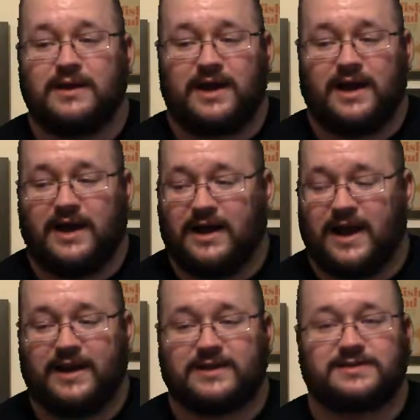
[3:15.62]

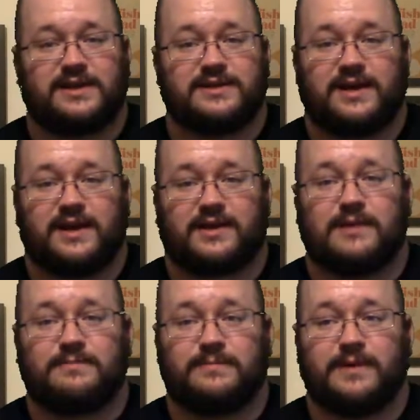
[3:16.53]
NXT has had a
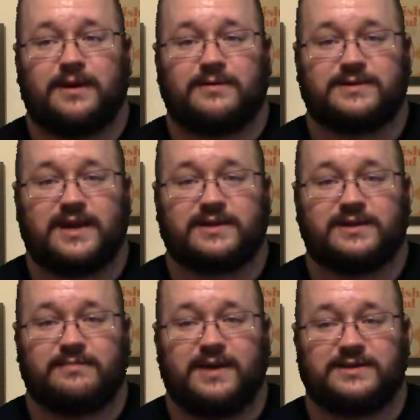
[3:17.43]
couple better tag
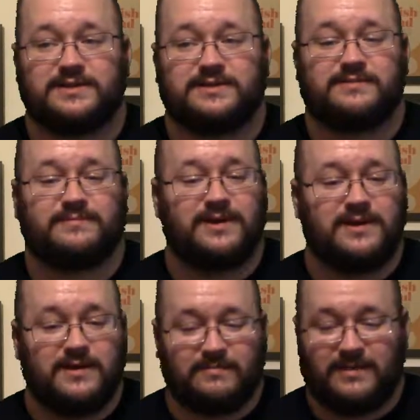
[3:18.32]
team matches,
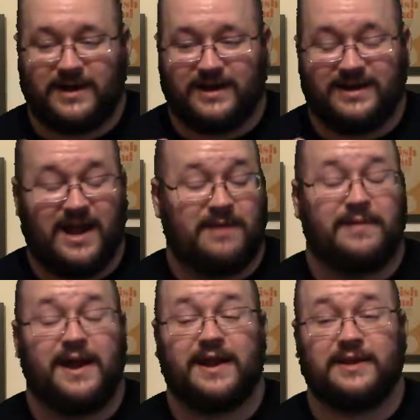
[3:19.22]
but not
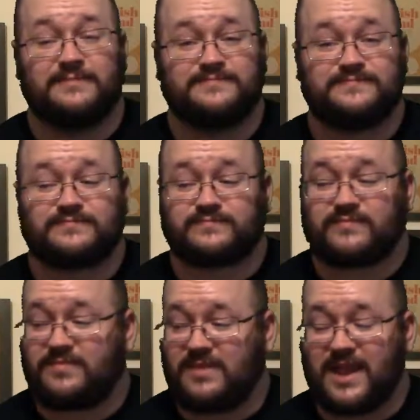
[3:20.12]
many.
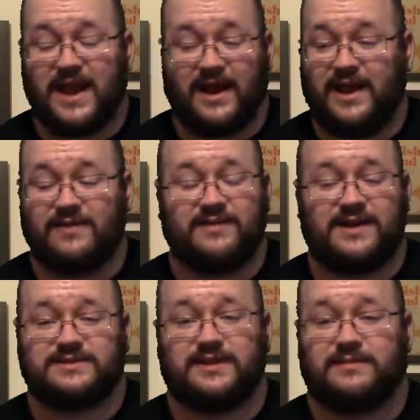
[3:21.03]
And I have
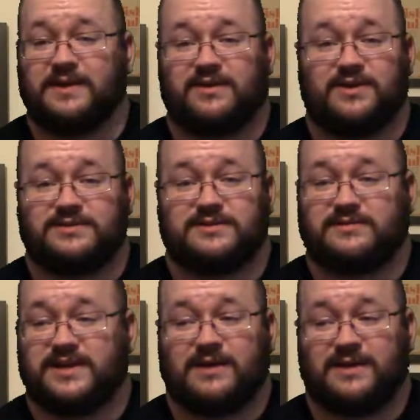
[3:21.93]
not seen a main roster
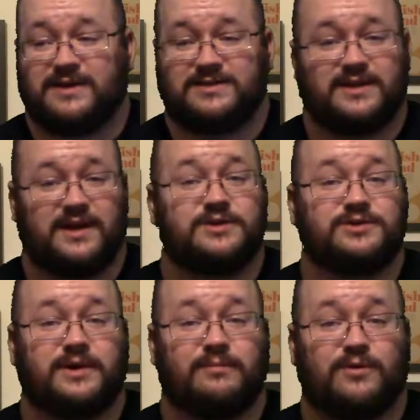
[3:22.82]
tag match that I
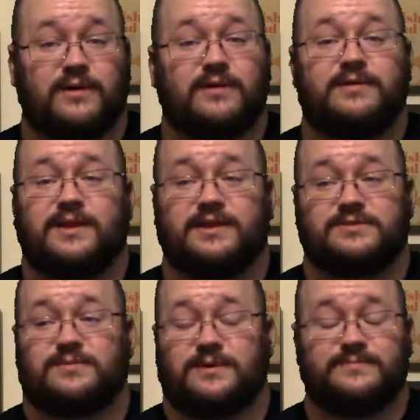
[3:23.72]
enjoyed more than
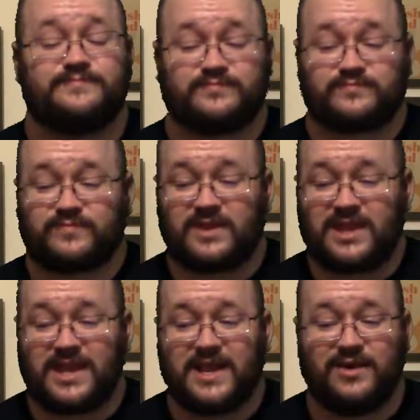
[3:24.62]
this one.
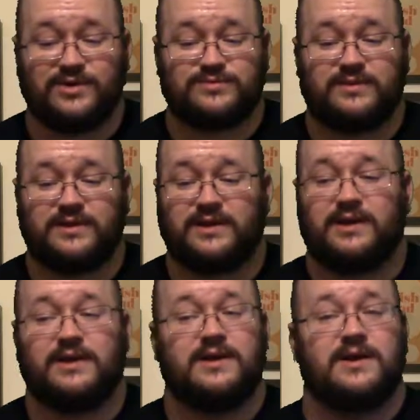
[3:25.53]
It was really,
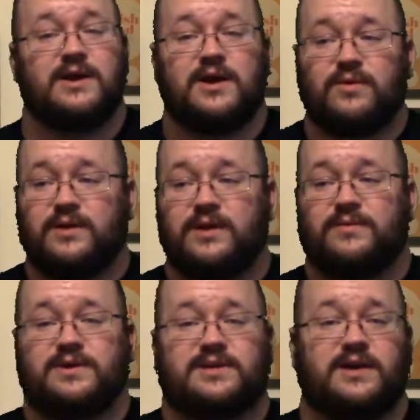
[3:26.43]
really
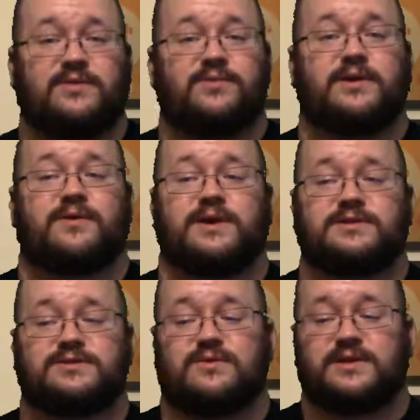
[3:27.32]
well done, really great
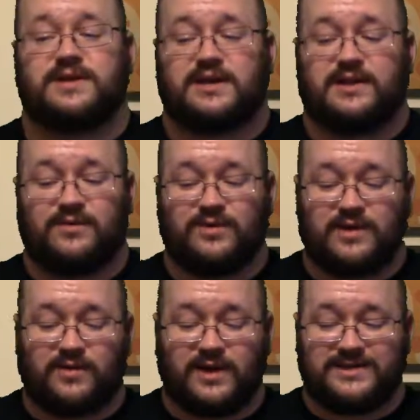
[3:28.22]
storytelling,
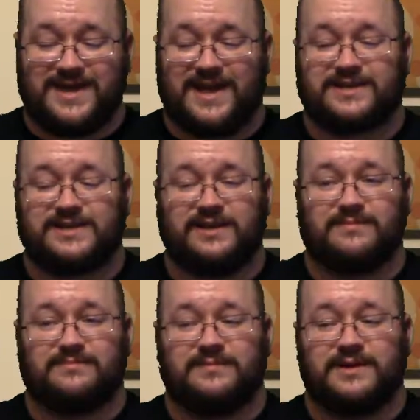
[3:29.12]
really great tag team